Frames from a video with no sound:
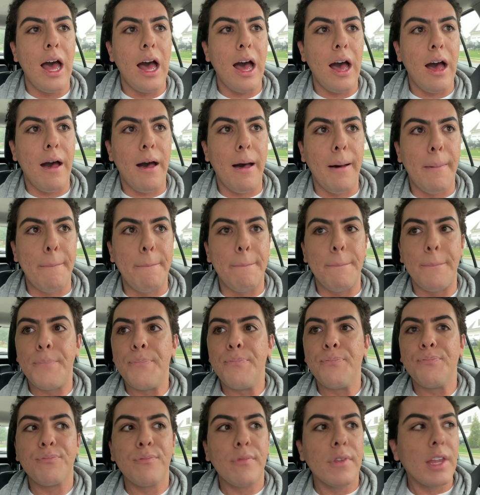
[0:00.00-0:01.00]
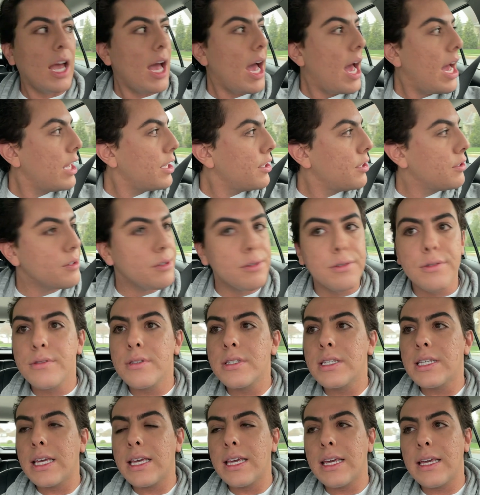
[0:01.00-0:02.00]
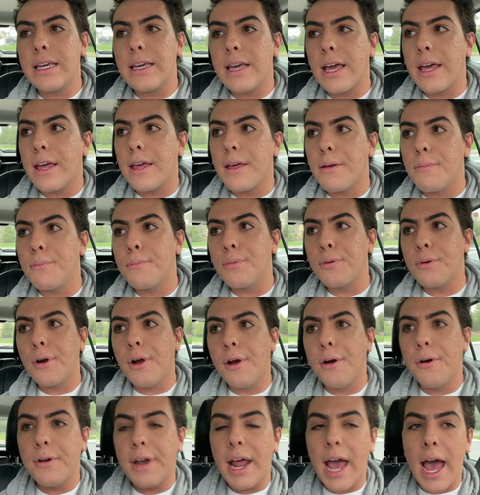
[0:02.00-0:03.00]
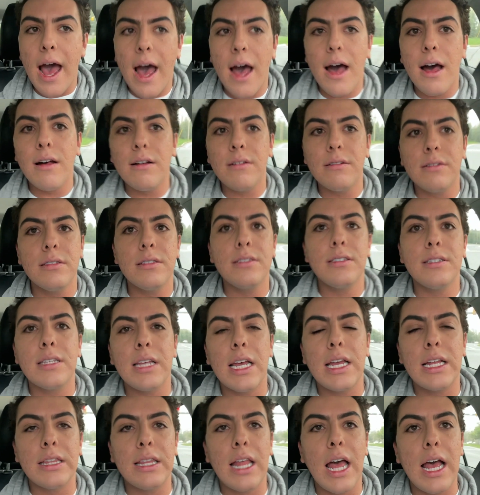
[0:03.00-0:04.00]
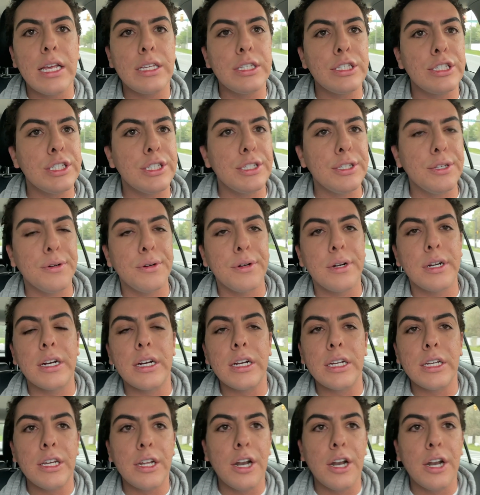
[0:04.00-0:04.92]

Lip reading: I use he, him pronouns, unless you're,